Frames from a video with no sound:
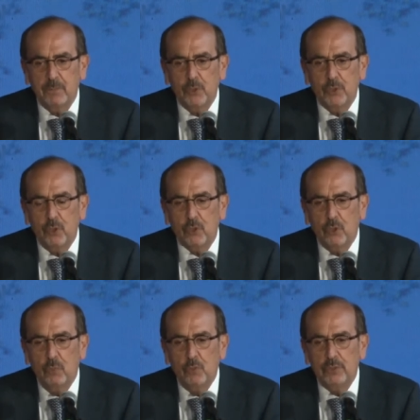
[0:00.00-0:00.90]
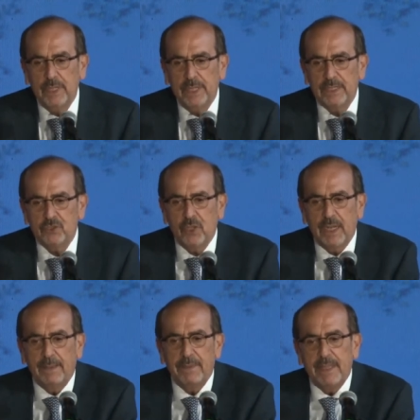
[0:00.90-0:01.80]
has always been seen in
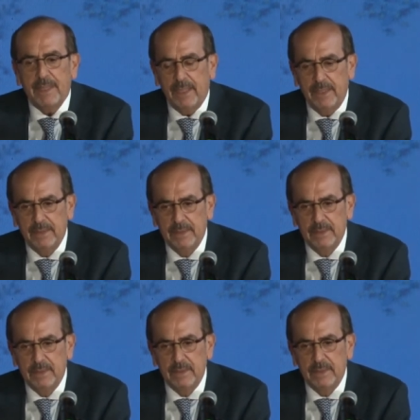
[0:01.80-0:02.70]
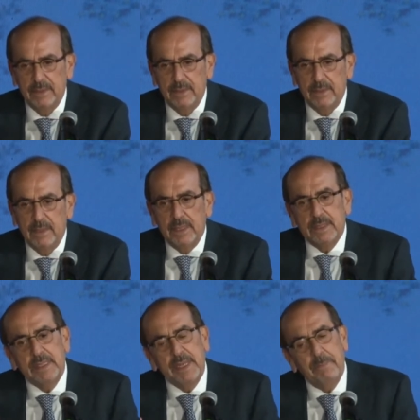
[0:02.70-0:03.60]
Strasbourg as the
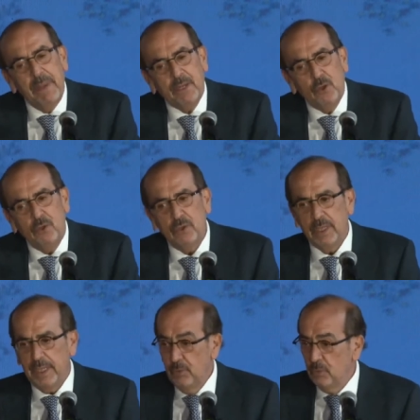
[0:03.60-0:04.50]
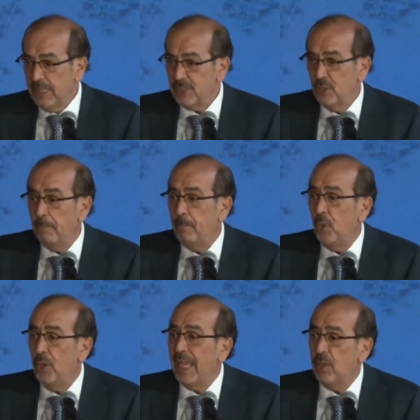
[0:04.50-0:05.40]
right against
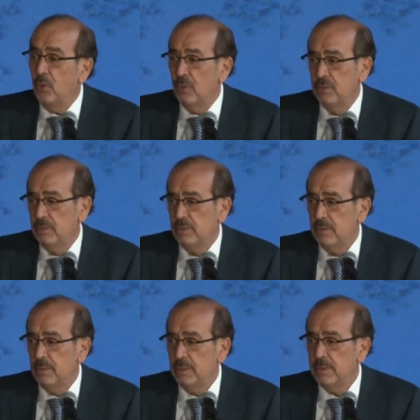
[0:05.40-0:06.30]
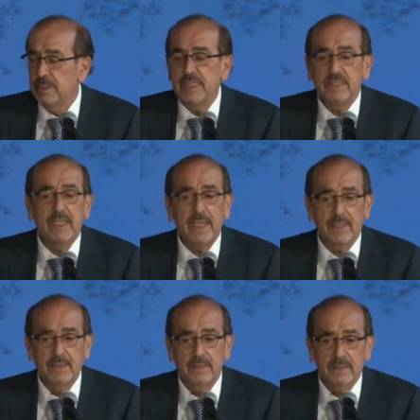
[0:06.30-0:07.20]
life. But in the Polish
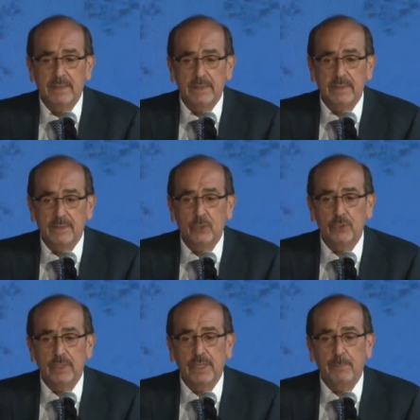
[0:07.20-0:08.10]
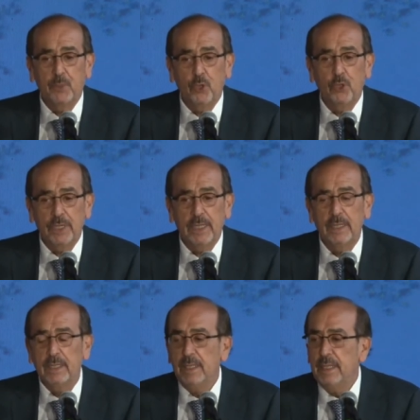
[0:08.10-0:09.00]
case,
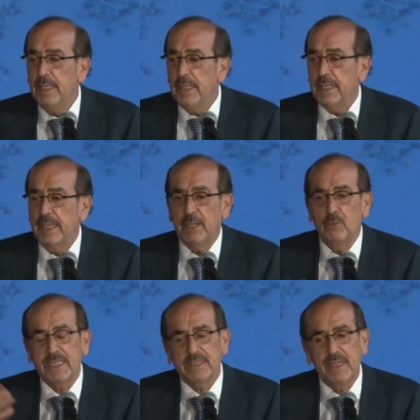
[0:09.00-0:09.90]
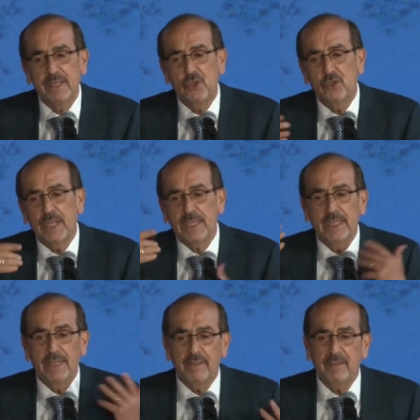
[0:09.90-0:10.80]
Alicja Tysiąc from
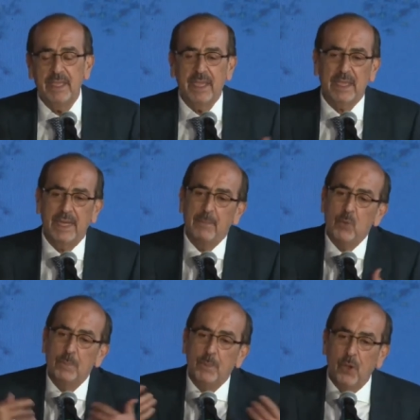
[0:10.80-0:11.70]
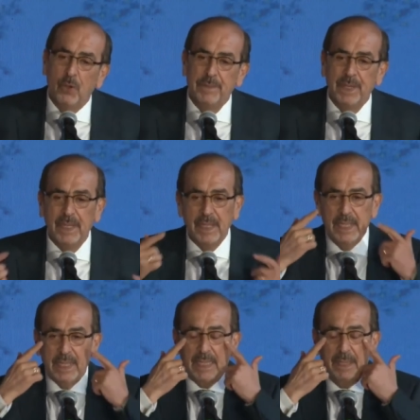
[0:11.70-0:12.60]
Poland was a lady who said
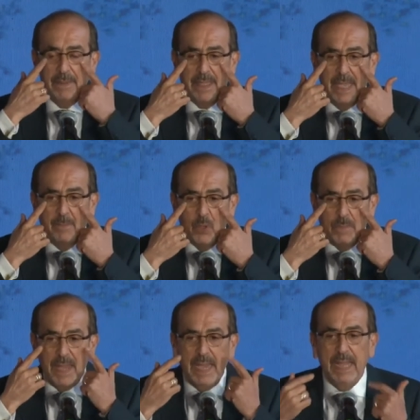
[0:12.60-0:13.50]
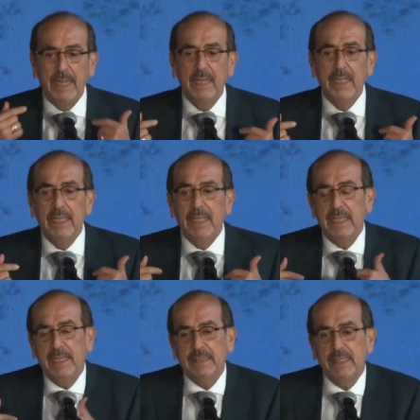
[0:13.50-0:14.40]
she was very poor,
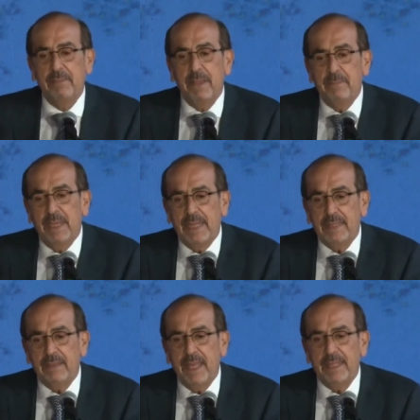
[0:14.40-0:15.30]
she had very poor